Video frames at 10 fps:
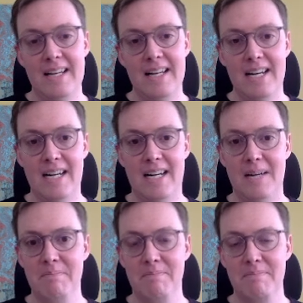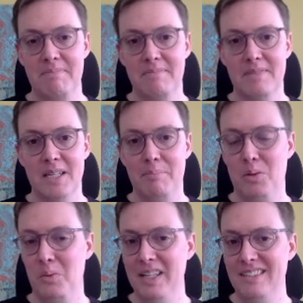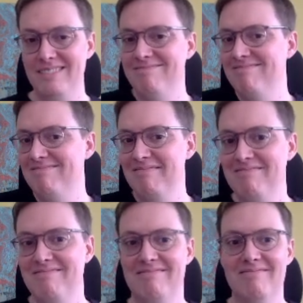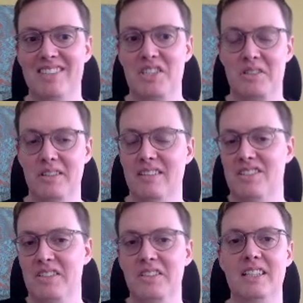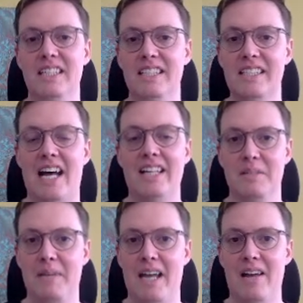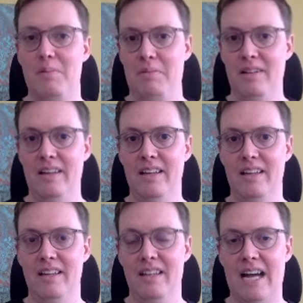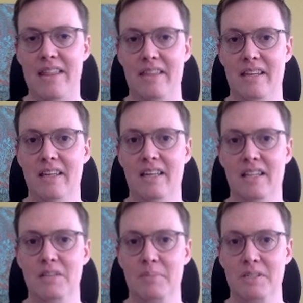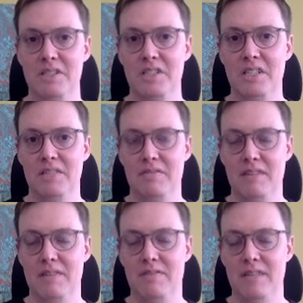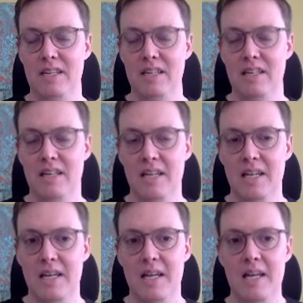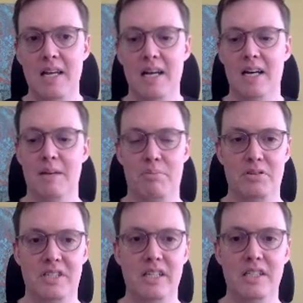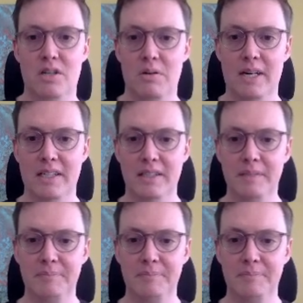But white certainly has got some counterplay, I think, in this position if he proceeds correctly.